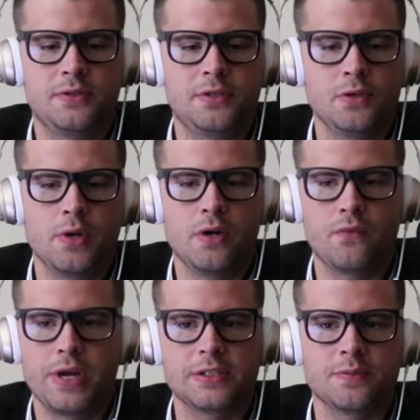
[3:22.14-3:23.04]
duo,
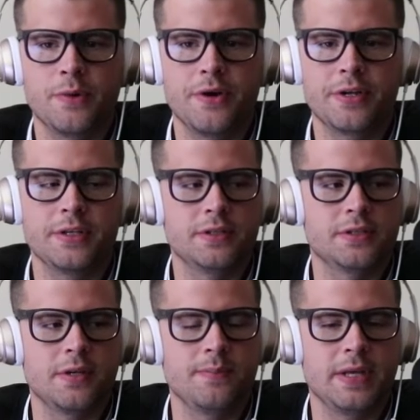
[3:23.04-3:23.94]
Race Murdered or
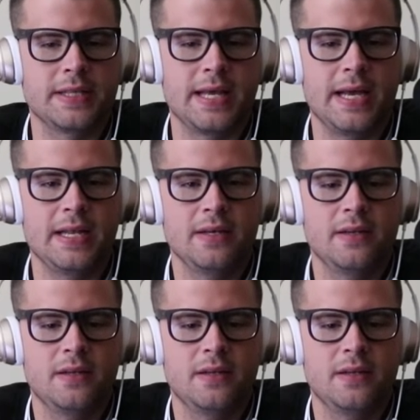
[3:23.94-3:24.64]
something like that.